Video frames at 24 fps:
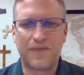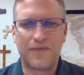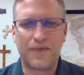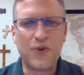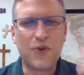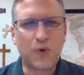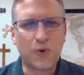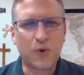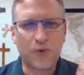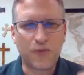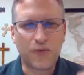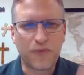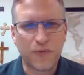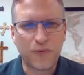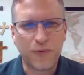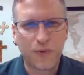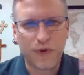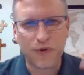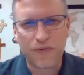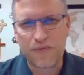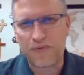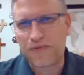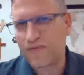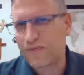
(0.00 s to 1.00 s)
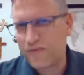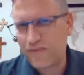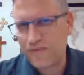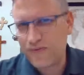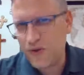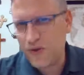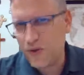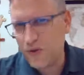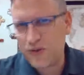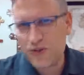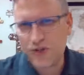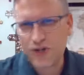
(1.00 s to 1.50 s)
fuel for
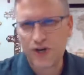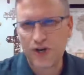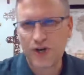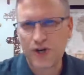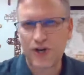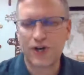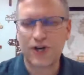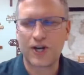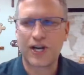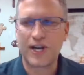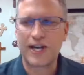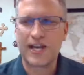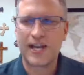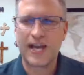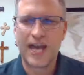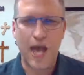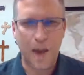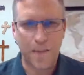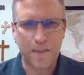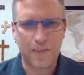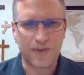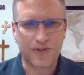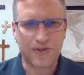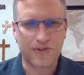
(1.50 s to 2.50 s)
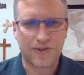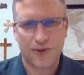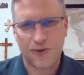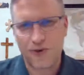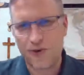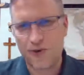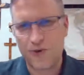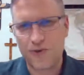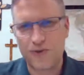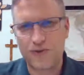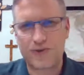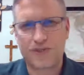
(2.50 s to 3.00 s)
future
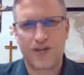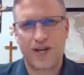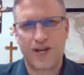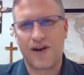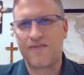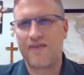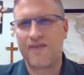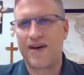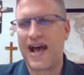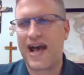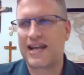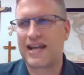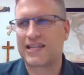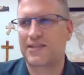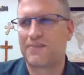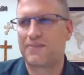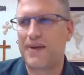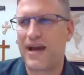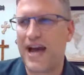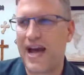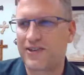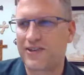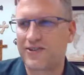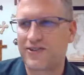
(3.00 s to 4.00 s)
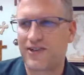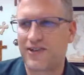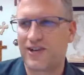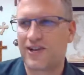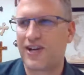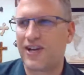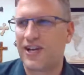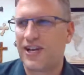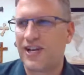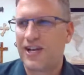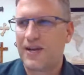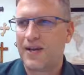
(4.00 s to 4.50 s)
episodes of Ask the
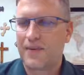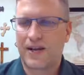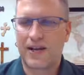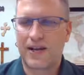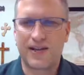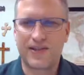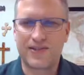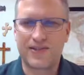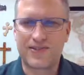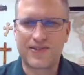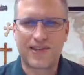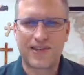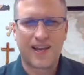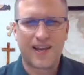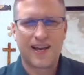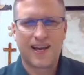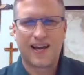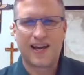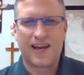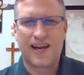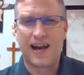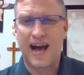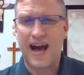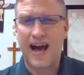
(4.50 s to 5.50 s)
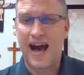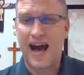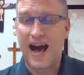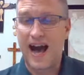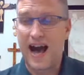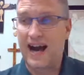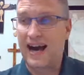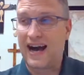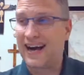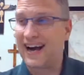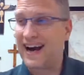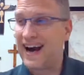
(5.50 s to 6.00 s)
Pastor, because
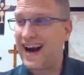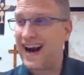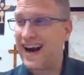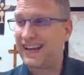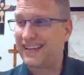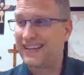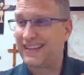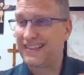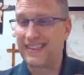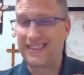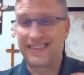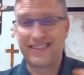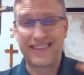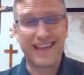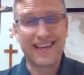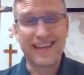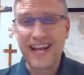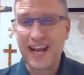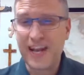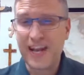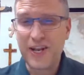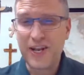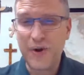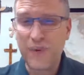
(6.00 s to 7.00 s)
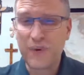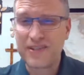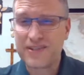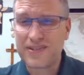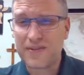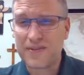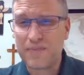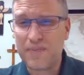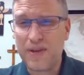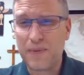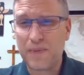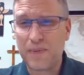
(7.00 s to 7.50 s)
I think I know what
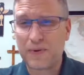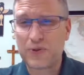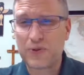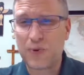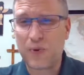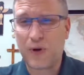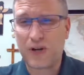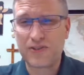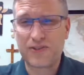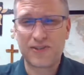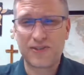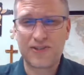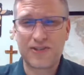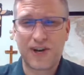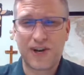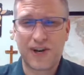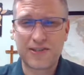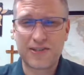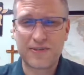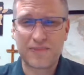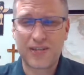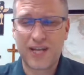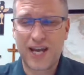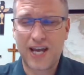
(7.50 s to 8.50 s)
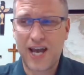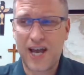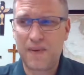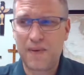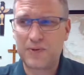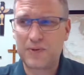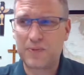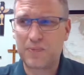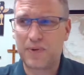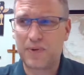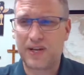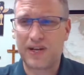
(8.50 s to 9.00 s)
some people's questions are
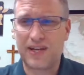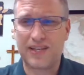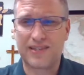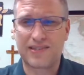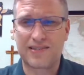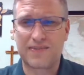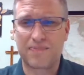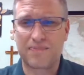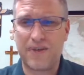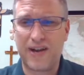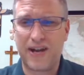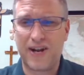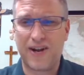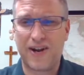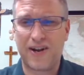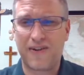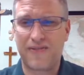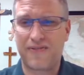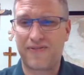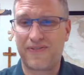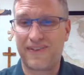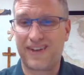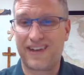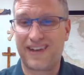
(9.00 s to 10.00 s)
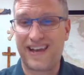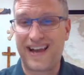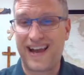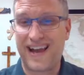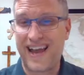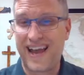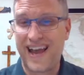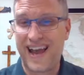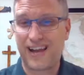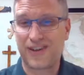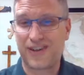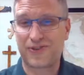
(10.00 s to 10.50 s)
sometimes, but it's better if
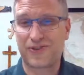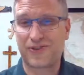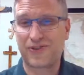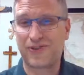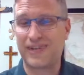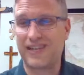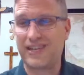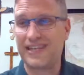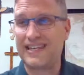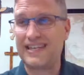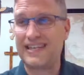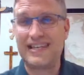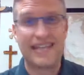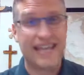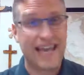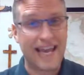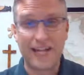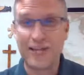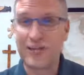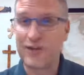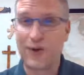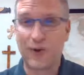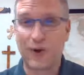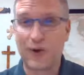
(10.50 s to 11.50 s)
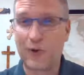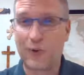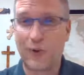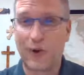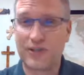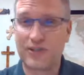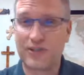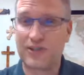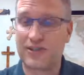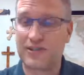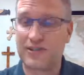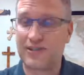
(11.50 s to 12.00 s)
I actually get your
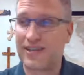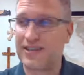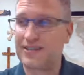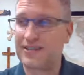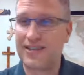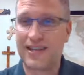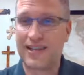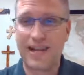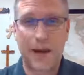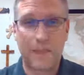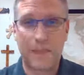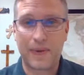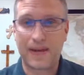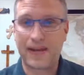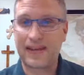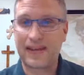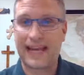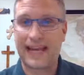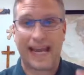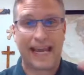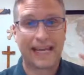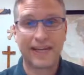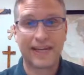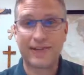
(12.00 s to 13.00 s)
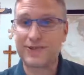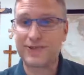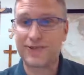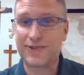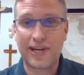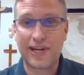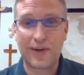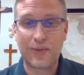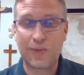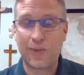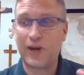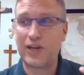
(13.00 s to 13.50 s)
questions because then I'm
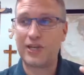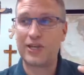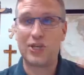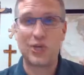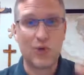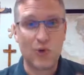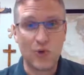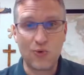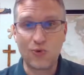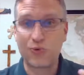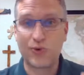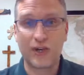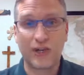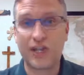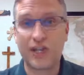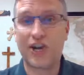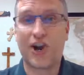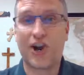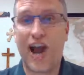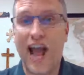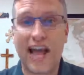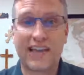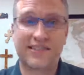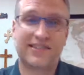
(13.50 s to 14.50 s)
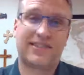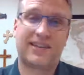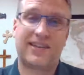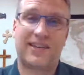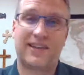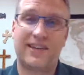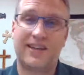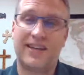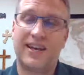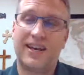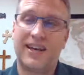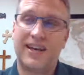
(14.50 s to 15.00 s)
answering what you really are
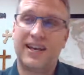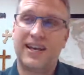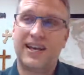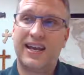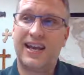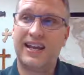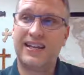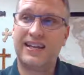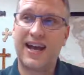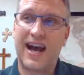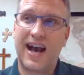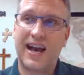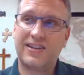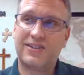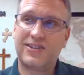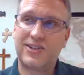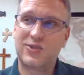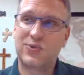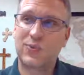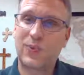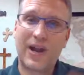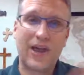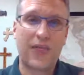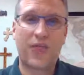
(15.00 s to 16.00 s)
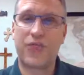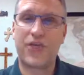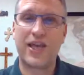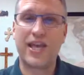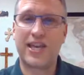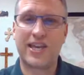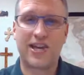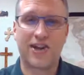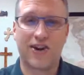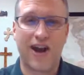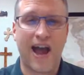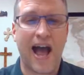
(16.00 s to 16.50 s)
asking and not just what I
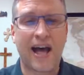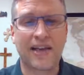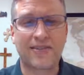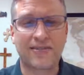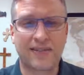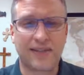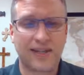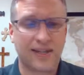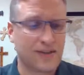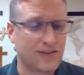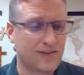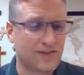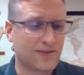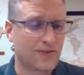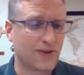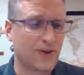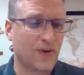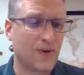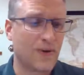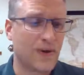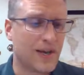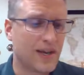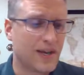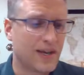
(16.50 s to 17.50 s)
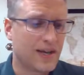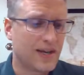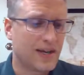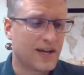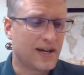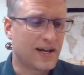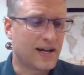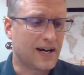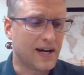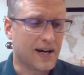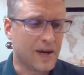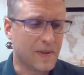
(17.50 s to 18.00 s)
think you're asking. So
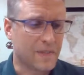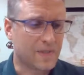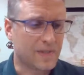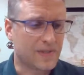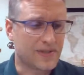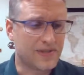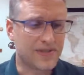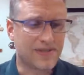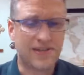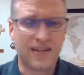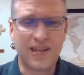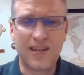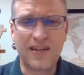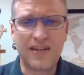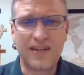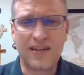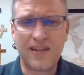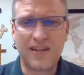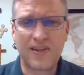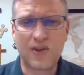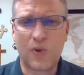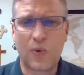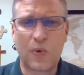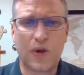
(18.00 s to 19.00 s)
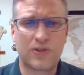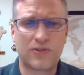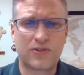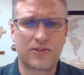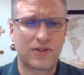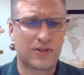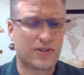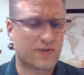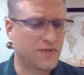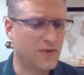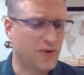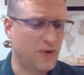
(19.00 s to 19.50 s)
send in the
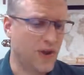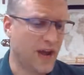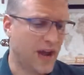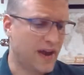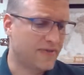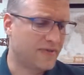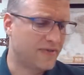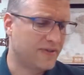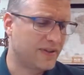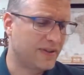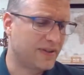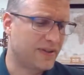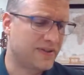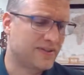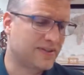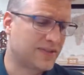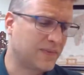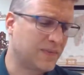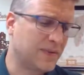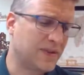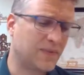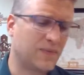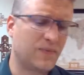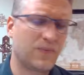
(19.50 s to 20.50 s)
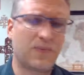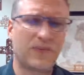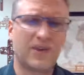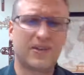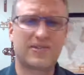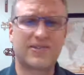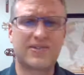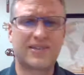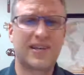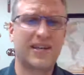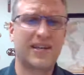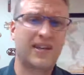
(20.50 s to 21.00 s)
questions. If you have something
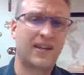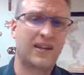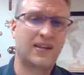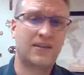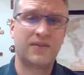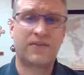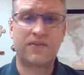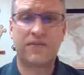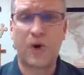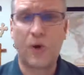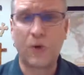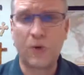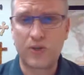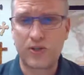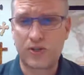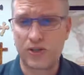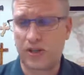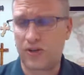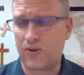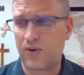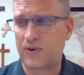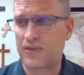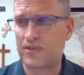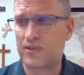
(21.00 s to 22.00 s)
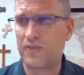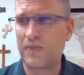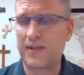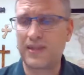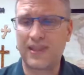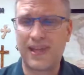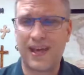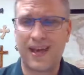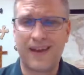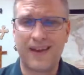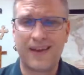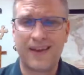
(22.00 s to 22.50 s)
is said in a devotion or
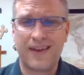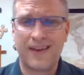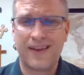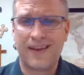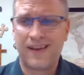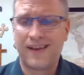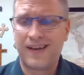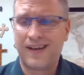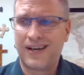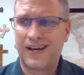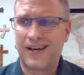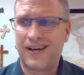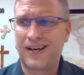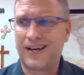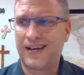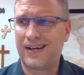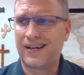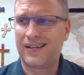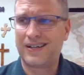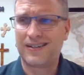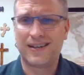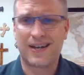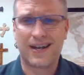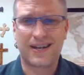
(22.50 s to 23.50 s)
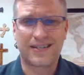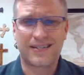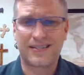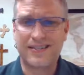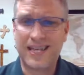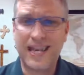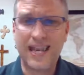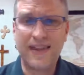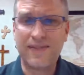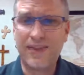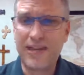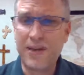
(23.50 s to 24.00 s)
something that a
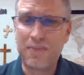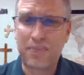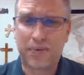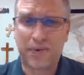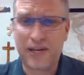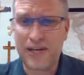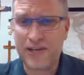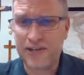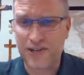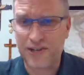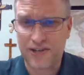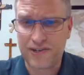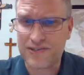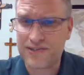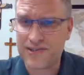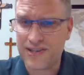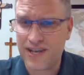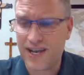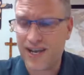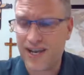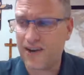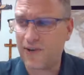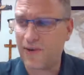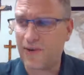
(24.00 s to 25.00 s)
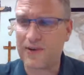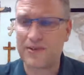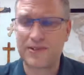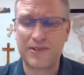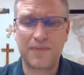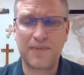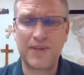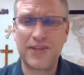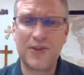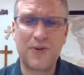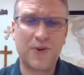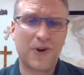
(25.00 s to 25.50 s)
TV preacher said, or
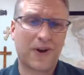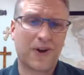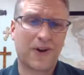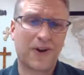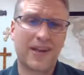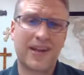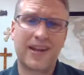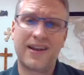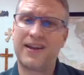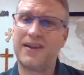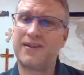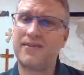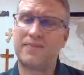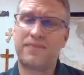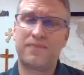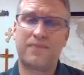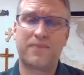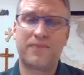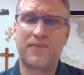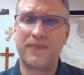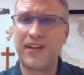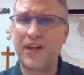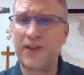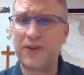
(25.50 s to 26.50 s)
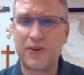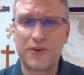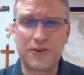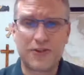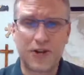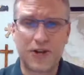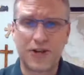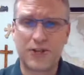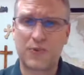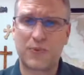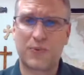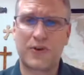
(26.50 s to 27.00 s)
something you heard at another
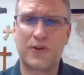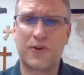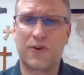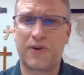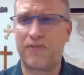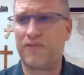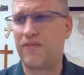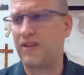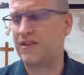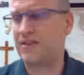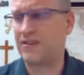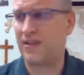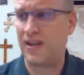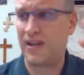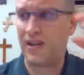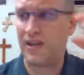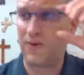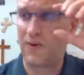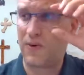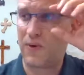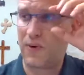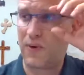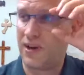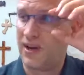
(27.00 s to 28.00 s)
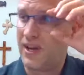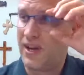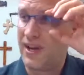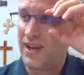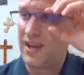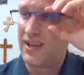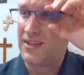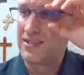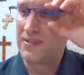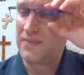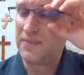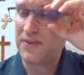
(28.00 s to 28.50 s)
church when you were visiting, or
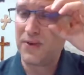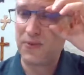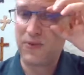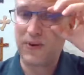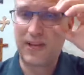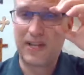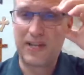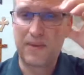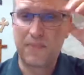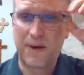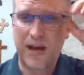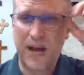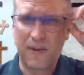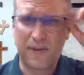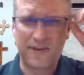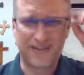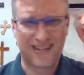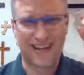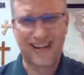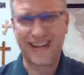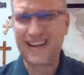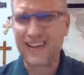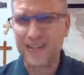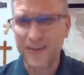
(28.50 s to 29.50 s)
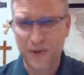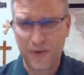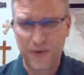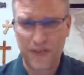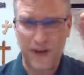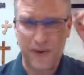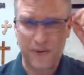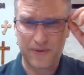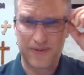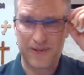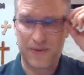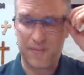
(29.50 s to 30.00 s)
something you read in the Bible said, I didn't know
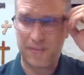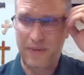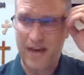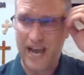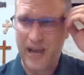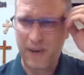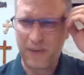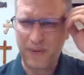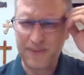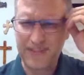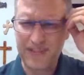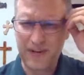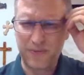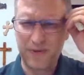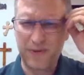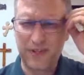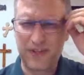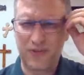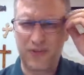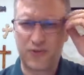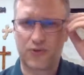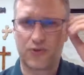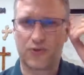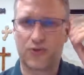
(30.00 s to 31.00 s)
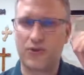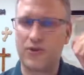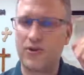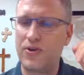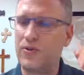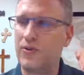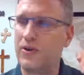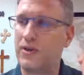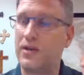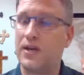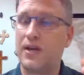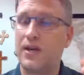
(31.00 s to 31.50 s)
that was in the Bible. Is that really
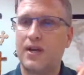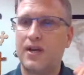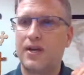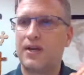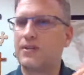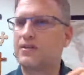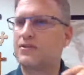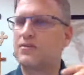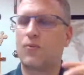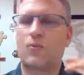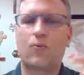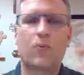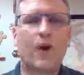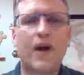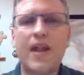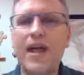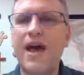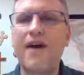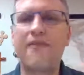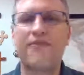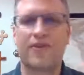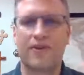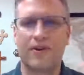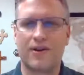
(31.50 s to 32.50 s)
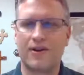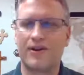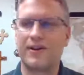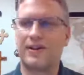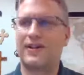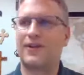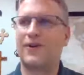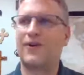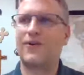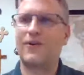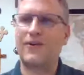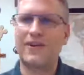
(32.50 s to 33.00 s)
true? And just whatever,
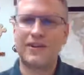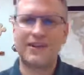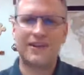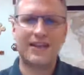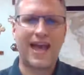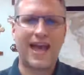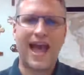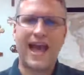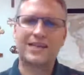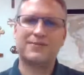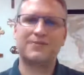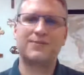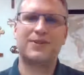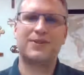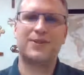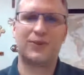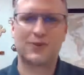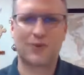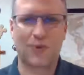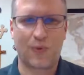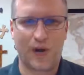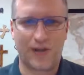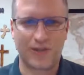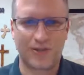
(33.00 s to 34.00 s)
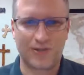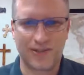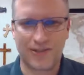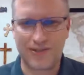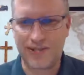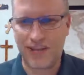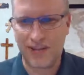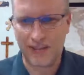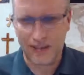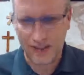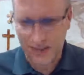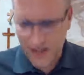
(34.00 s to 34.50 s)
ask me those
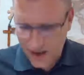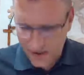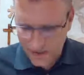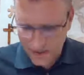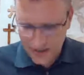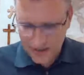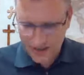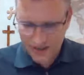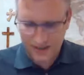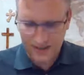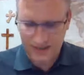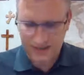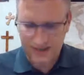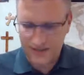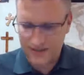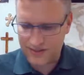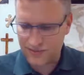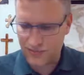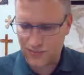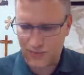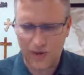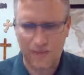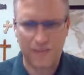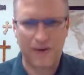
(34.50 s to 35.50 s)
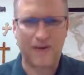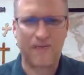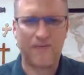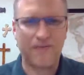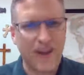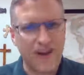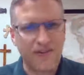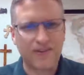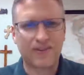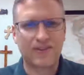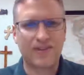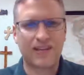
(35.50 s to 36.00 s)
questions. I love it. It's one of my
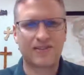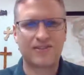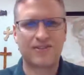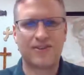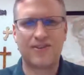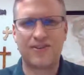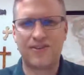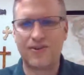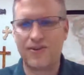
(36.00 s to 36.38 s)
favorite things to